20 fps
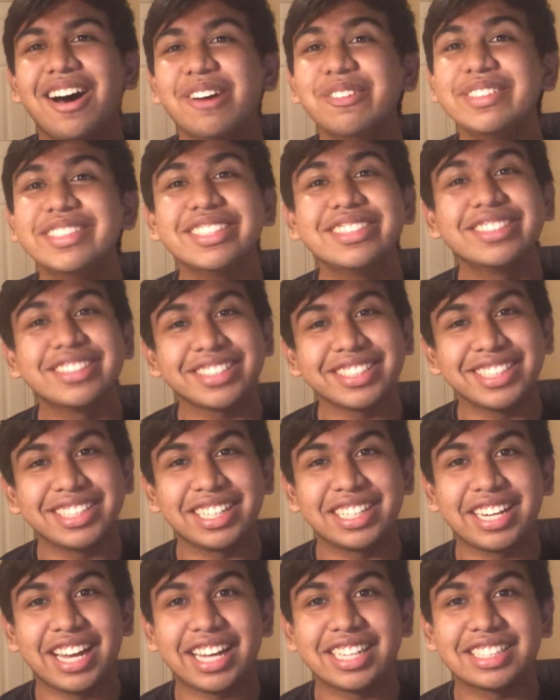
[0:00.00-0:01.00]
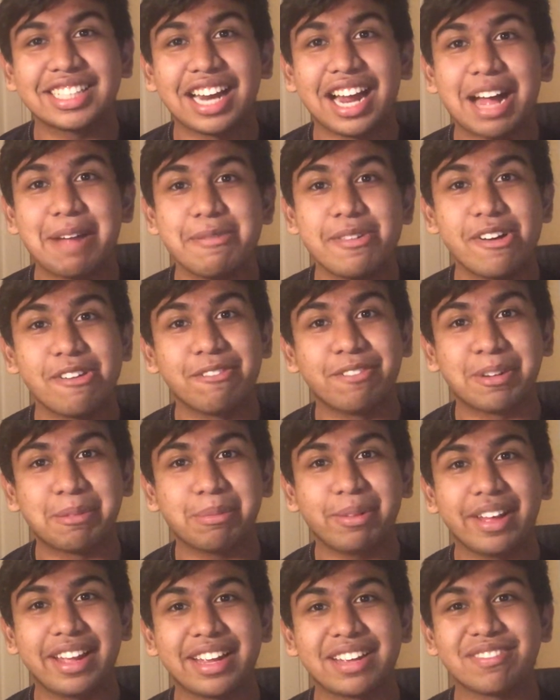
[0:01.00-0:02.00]
Usually the decks that I'm known for
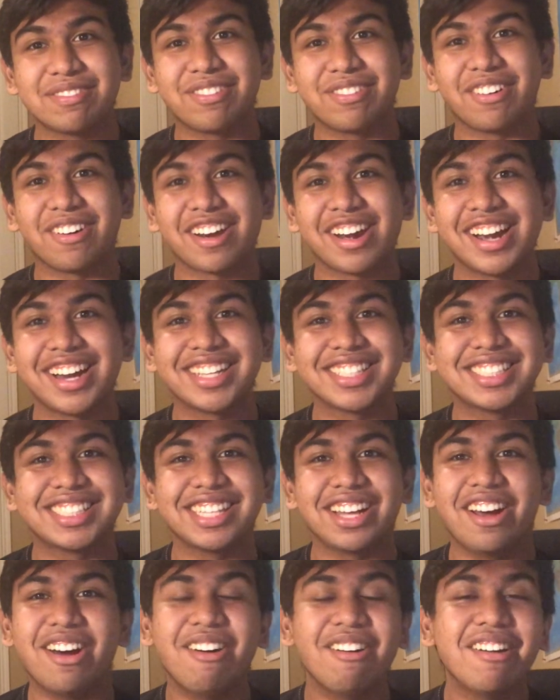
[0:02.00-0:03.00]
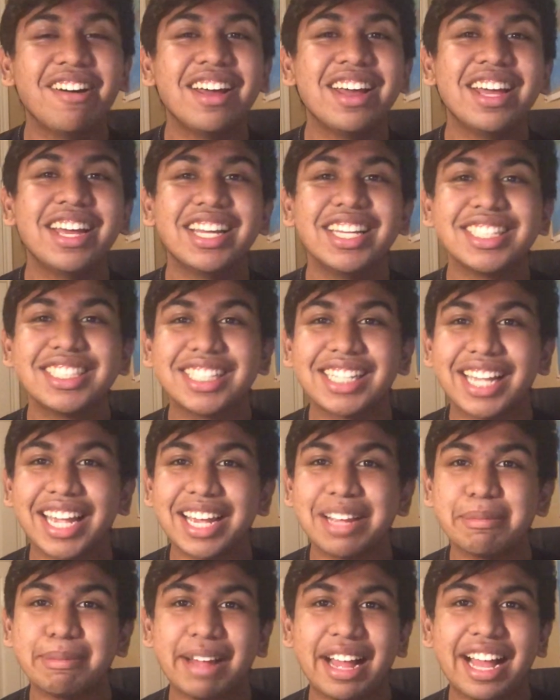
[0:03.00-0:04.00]
playing for. So
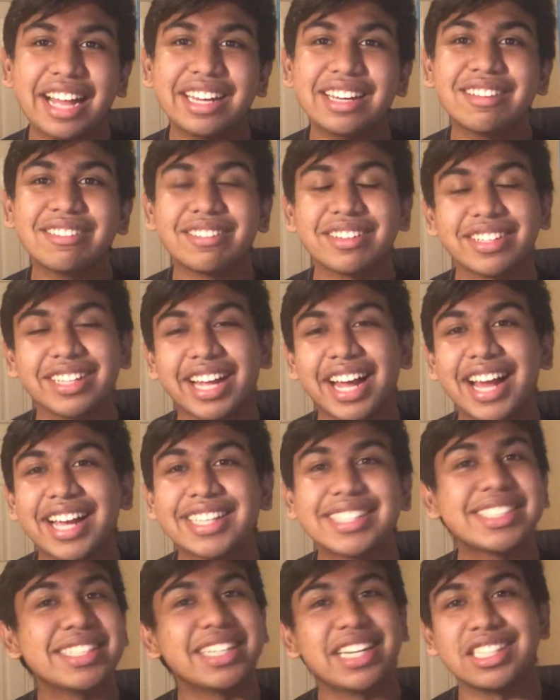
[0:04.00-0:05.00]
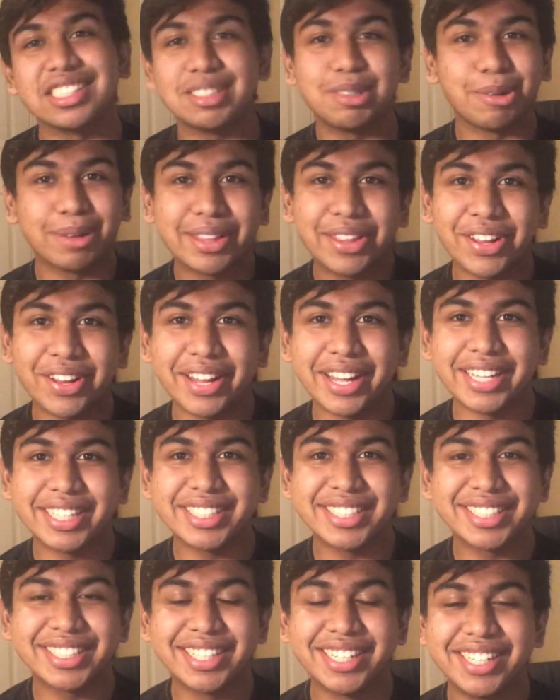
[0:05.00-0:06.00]
kick back, relax, and enjoy the
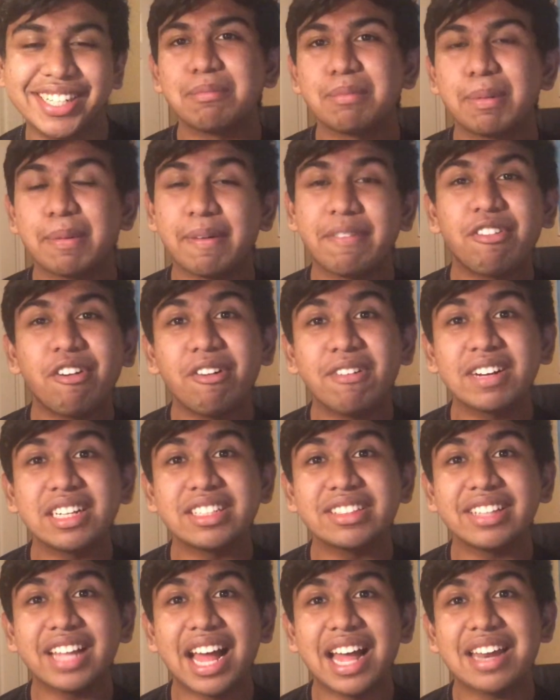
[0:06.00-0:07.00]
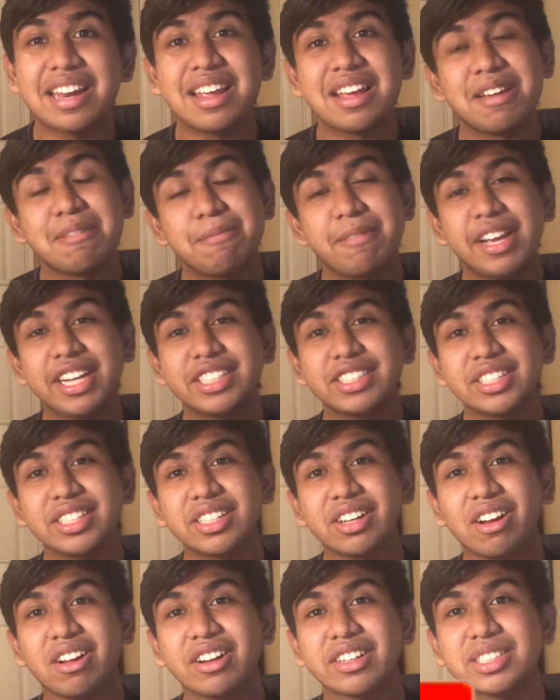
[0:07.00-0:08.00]
list. But before we do that, make sure
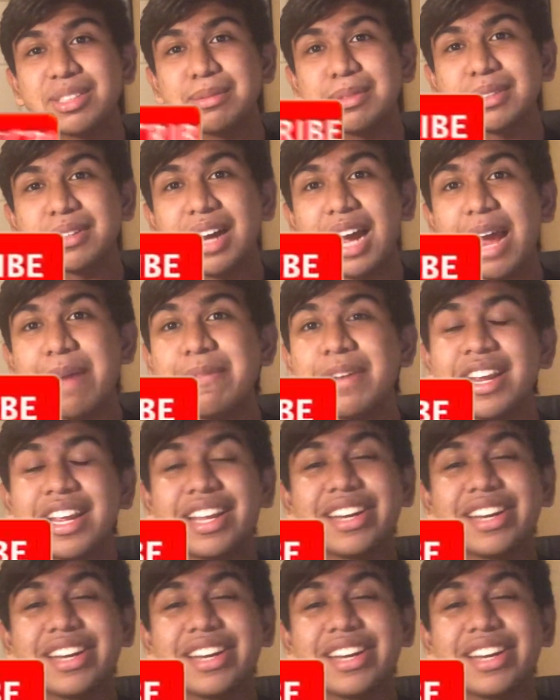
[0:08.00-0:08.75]
y'all are subscribed.